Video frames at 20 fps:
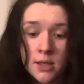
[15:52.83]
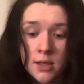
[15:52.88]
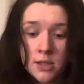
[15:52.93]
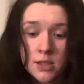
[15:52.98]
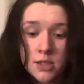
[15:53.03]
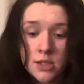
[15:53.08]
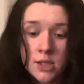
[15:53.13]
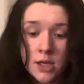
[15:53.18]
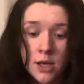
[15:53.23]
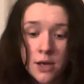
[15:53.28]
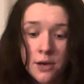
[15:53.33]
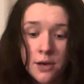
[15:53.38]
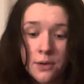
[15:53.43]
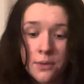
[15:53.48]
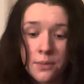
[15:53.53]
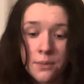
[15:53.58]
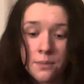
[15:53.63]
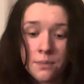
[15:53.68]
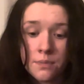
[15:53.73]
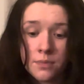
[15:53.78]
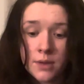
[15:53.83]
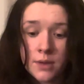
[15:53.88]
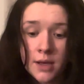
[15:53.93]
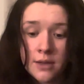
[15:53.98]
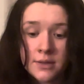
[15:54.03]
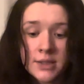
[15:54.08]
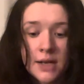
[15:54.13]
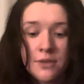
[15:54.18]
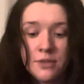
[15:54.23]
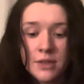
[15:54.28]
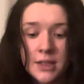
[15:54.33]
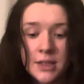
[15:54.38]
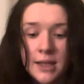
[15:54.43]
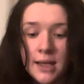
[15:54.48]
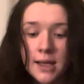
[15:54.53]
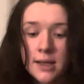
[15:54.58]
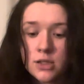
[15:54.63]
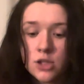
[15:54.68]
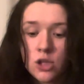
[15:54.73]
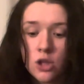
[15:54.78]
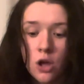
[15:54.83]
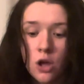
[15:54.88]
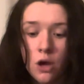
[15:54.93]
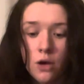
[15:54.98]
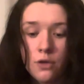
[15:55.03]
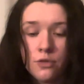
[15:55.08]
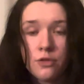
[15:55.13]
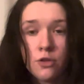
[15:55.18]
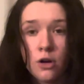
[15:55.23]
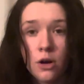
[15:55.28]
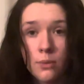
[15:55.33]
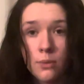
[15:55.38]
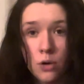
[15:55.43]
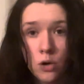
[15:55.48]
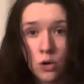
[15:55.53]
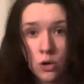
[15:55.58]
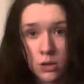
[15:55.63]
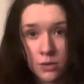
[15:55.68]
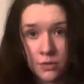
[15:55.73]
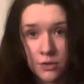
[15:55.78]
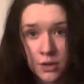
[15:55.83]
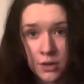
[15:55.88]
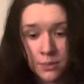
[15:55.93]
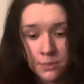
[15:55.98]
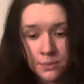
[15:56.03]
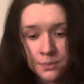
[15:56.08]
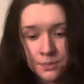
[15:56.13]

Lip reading: So definitely learned a lot from all of them.